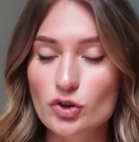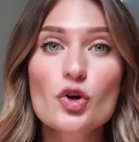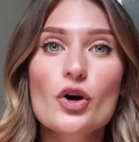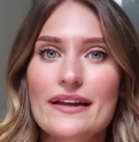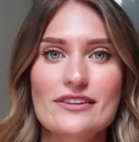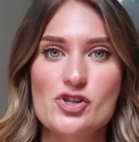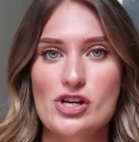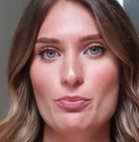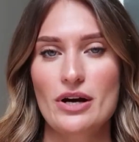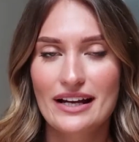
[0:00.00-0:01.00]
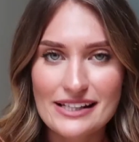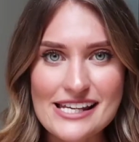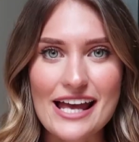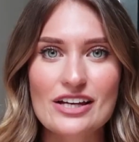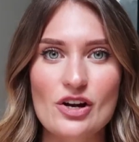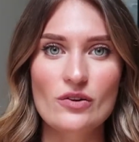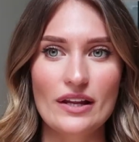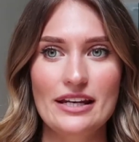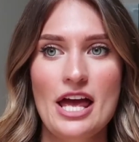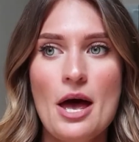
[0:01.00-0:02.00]
look at the shipwreck and take it all
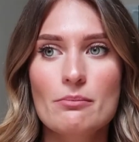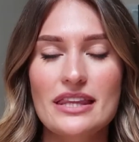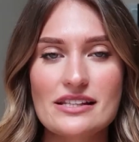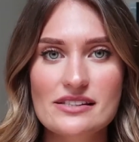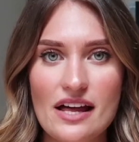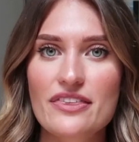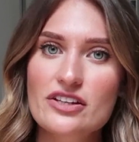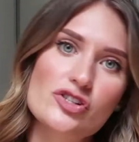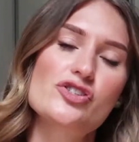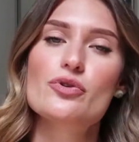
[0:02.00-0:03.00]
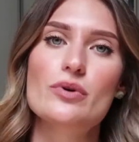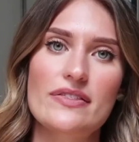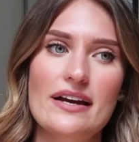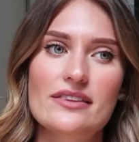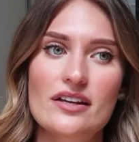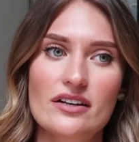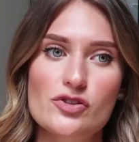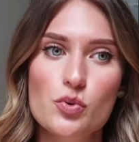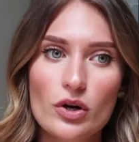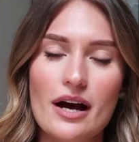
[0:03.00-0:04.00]
in. But that's nothing to do with like the
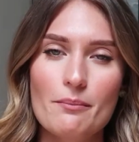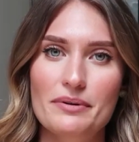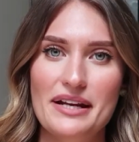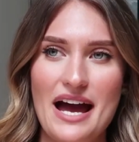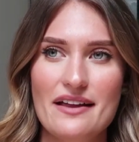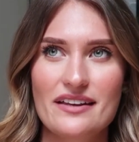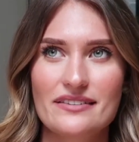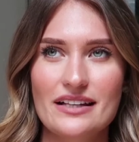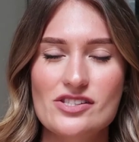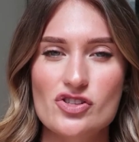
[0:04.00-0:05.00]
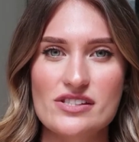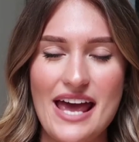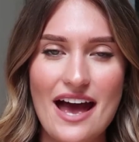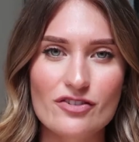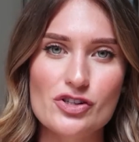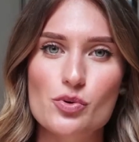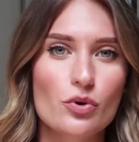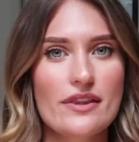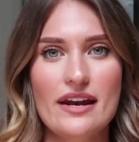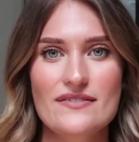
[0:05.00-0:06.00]
tour company. I think that's just every
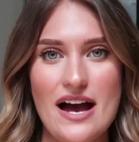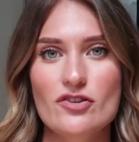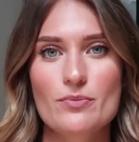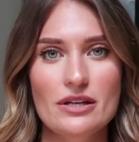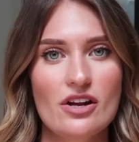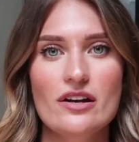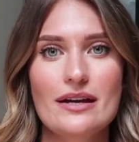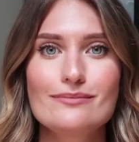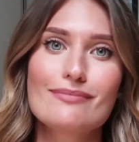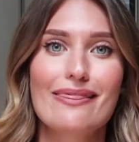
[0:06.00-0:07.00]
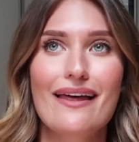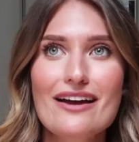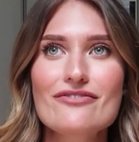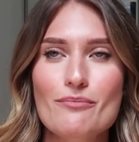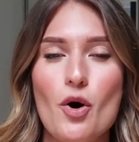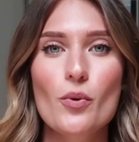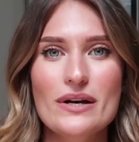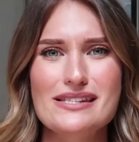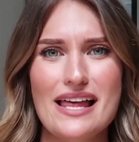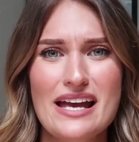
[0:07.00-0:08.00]
tour that I've ever been on in my life. I'm
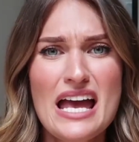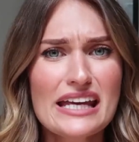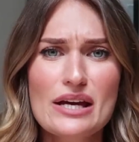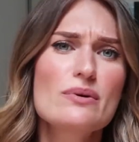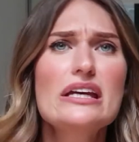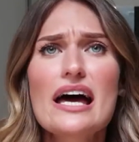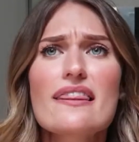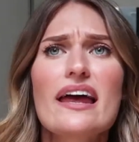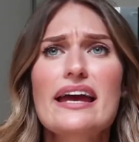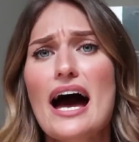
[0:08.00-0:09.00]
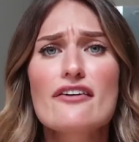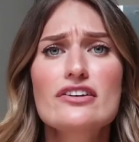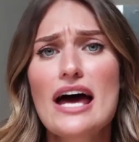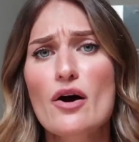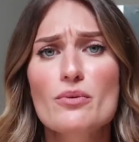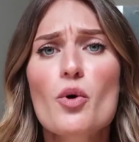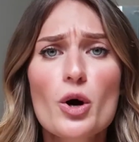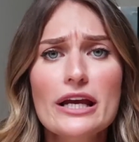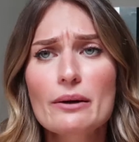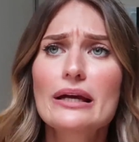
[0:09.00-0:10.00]
always like, can we get like half an hour
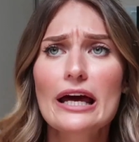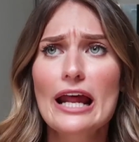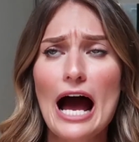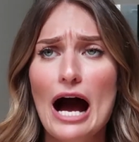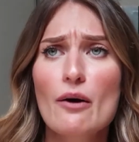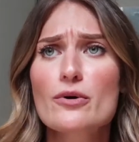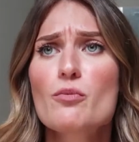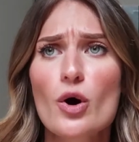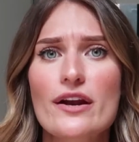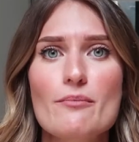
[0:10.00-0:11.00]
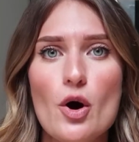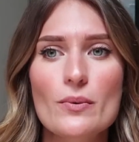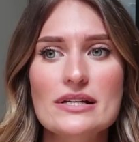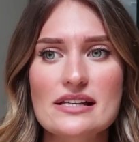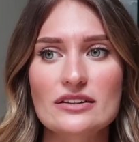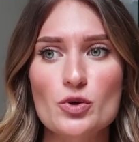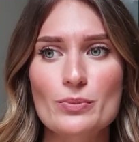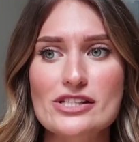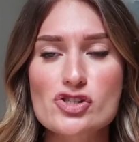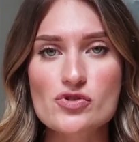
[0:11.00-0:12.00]
more? Can we get an hour more? And I'm always a little
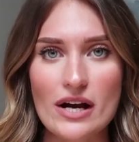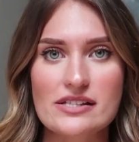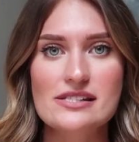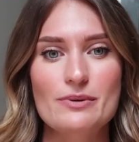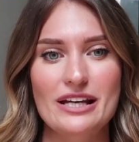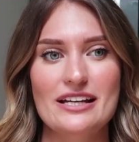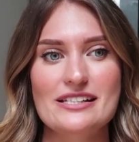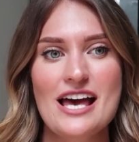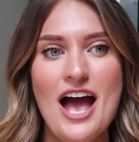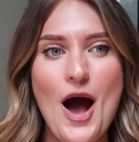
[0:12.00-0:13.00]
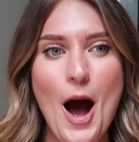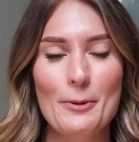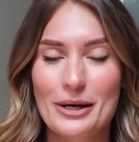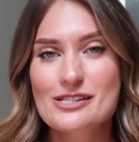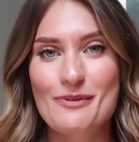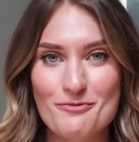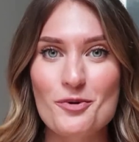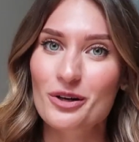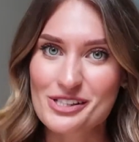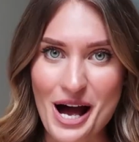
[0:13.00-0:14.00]
bit stressed because I want to spend more